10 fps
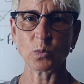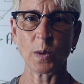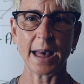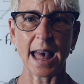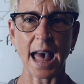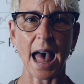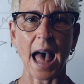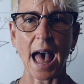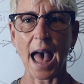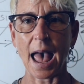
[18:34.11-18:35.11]
But I,
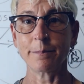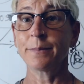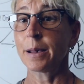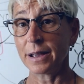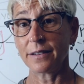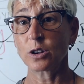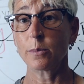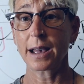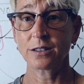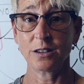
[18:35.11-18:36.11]
I, I might have to go
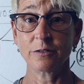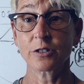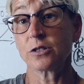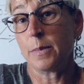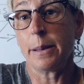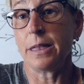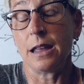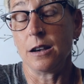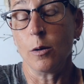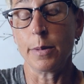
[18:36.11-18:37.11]
back to university. Maybe
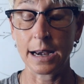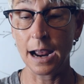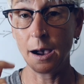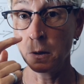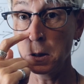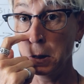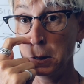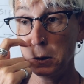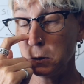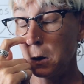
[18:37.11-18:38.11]
they know by now,
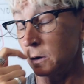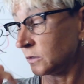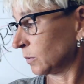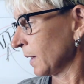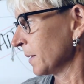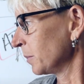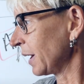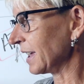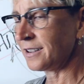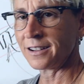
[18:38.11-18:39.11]
who knows?
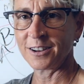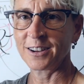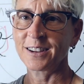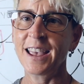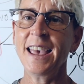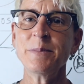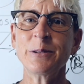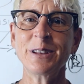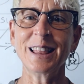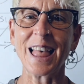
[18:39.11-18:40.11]
But hit me
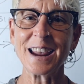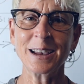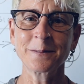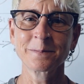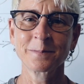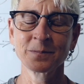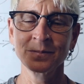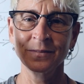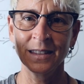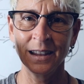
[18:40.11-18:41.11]
with a like
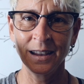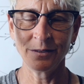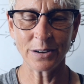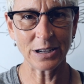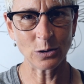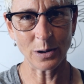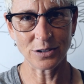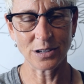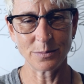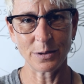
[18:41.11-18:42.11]
any
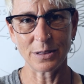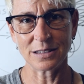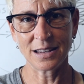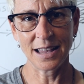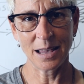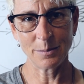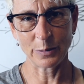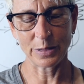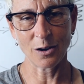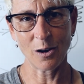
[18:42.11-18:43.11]
questions about this, hit me
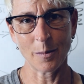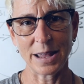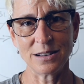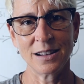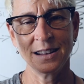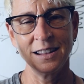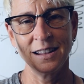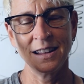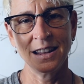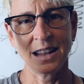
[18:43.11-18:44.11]
with a comment.
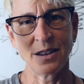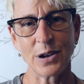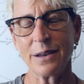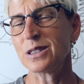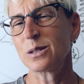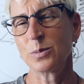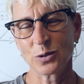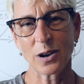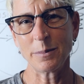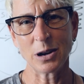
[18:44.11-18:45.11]
If you haven't
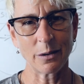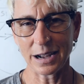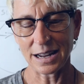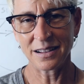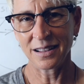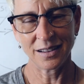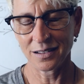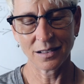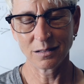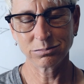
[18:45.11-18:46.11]
subscribed already,
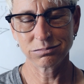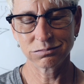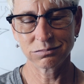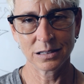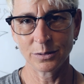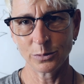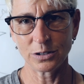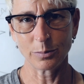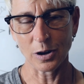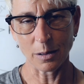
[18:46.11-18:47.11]

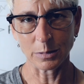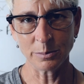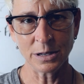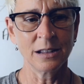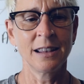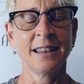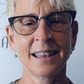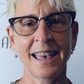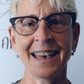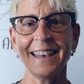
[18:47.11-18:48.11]
what's your problem? and
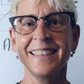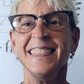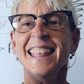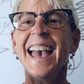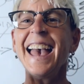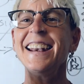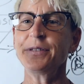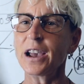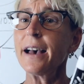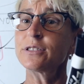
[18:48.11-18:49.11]
if
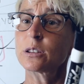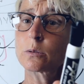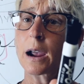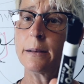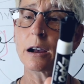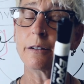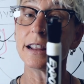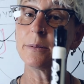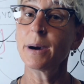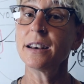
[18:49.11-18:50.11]
you have not subscribed already,
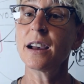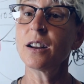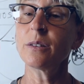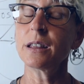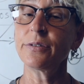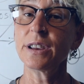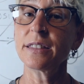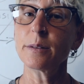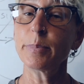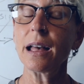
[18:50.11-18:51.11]
you might not know that if you
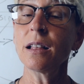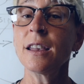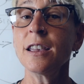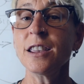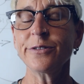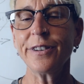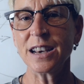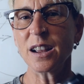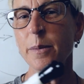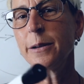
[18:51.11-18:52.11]
hit the bell, you'll
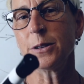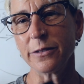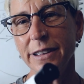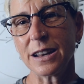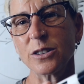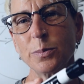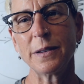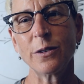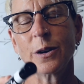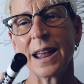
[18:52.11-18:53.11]
find out about new videos
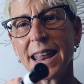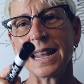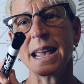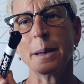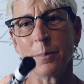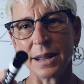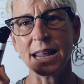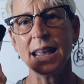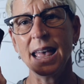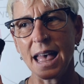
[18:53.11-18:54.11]
before
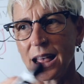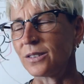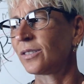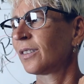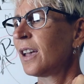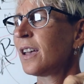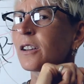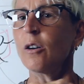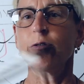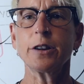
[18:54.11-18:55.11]
anybody else.
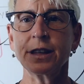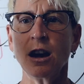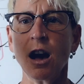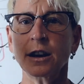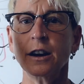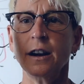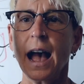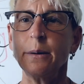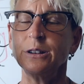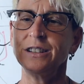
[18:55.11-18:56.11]
Go forth and conquer.
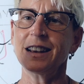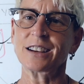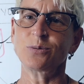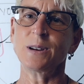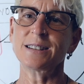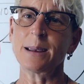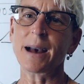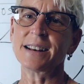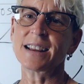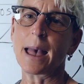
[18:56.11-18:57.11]
I will see you next week, same
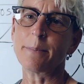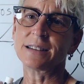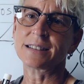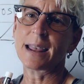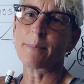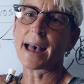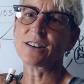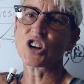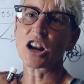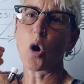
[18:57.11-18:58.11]
bat time, same bat
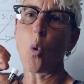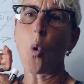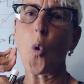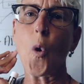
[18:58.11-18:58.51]
channel.